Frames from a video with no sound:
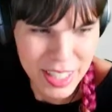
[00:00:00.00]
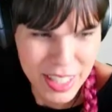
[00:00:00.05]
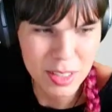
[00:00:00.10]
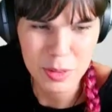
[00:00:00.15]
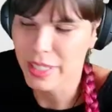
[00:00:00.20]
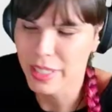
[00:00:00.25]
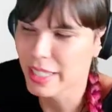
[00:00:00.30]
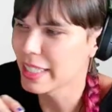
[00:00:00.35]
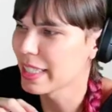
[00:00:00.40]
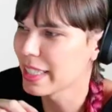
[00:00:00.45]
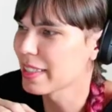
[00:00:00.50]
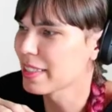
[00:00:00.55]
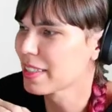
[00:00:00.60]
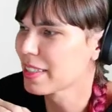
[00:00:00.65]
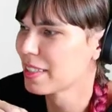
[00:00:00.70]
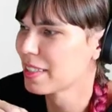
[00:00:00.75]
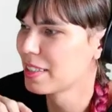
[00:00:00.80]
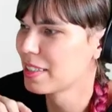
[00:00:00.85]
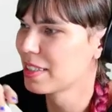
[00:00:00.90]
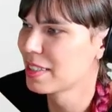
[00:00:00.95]
one here.
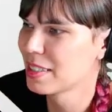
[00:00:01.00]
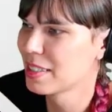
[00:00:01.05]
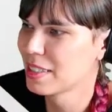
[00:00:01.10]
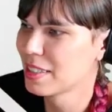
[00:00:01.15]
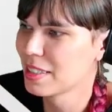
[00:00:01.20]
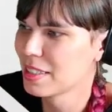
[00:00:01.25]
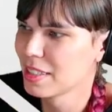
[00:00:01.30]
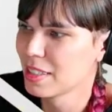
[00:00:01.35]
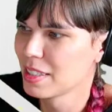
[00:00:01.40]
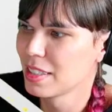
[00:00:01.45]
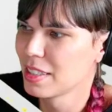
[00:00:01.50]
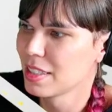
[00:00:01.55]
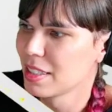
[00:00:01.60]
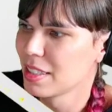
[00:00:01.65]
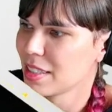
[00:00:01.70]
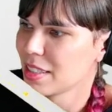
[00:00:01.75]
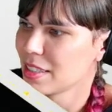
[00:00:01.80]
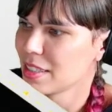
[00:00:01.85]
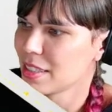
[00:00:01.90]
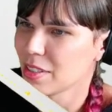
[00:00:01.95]

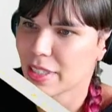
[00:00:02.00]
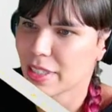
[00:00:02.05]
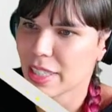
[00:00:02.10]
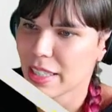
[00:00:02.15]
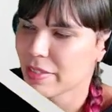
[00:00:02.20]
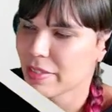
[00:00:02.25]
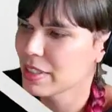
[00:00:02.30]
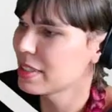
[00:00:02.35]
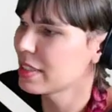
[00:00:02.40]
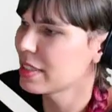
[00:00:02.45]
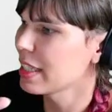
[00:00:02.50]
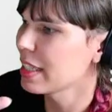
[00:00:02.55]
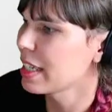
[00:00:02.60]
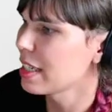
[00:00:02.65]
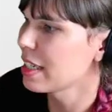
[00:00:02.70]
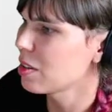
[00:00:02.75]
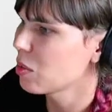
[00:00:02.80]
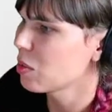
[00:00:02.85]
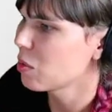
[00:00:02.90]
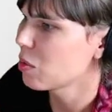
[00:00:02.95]
So David
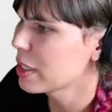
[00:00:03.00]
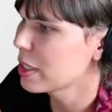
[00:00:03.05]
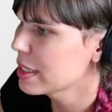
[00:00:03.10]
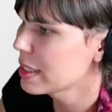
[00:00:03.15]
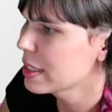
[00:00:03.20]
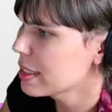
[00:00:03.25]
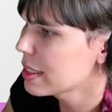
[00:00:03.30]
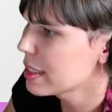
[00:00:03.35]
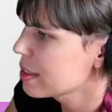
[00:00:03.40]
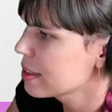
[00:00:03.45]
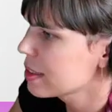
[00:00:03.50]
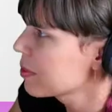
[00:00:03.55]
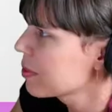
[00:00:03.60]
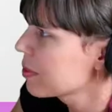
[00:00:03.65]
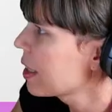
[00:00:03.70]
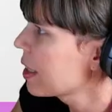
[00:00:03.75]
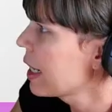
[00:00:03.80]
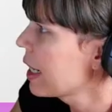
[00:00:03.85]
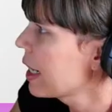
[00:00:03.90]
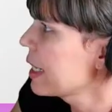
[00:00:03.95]
said once.
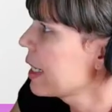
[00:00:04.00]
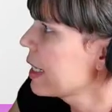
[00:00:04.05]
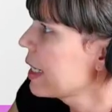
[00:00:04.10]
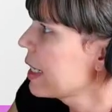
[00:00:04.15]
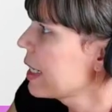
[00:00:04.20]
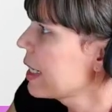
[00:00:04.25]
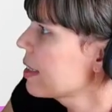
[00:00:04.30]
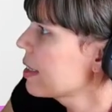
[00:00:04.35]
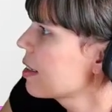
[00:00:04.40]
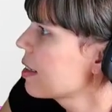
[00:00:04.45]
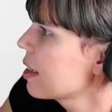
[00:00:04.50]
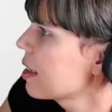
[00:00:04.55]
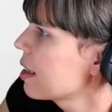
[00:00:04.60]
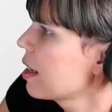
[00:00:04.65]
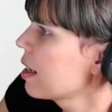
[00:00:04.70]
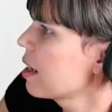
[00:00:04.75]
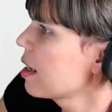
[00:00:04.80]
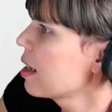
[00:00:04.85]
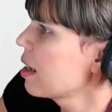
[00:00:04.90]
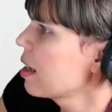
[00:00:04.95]
Hi Nate.
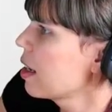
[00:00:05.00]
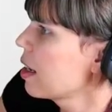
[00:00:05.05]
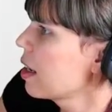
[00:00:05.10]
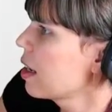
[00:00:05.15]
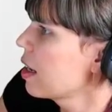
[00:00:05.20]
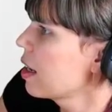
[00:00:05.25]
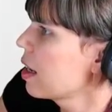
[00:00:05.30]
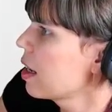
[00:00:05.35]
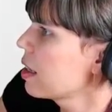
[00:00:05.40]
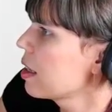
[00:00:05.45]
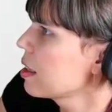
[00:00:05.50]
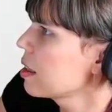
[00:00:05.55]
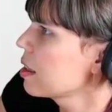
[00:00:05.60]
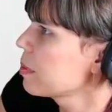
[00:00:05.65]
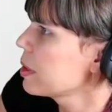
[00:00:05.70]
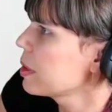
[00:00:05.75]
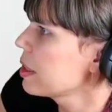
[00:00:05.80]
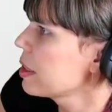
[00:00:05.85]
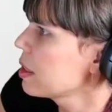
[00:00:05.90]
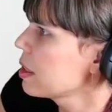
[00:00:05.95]
Let
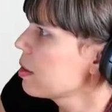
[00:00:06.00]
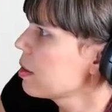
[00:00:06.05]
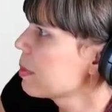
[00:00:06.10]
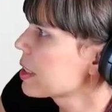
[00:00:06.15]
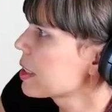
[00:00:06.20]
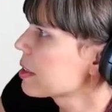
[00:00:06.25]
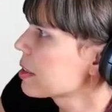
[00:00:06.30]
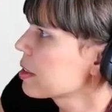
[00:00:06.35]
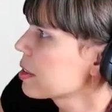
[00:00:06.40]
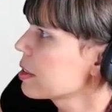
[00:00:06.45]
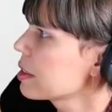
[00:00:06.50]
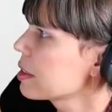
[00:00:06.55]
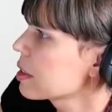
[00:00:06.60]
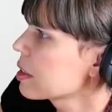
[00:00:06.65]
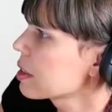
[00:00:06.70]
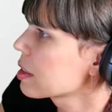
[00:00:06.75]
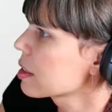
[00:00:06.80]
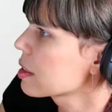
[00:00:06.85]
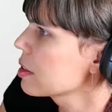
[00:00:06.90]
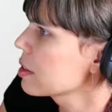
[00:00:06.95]
me make sure you're
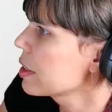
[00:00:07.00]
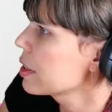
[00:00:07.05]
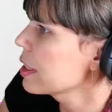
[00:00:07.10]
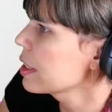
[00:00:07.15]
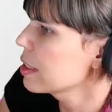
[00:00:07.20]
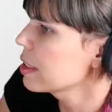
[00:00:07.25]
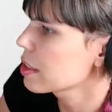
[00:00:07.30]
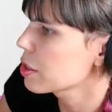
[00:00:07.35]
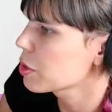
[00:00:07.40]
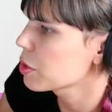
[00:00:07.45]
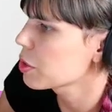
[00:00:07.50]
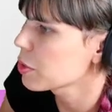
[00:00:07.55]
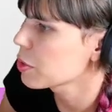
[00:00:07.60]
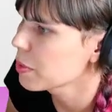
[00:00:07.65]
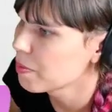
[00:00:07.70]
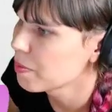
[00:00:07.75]
included. Cool.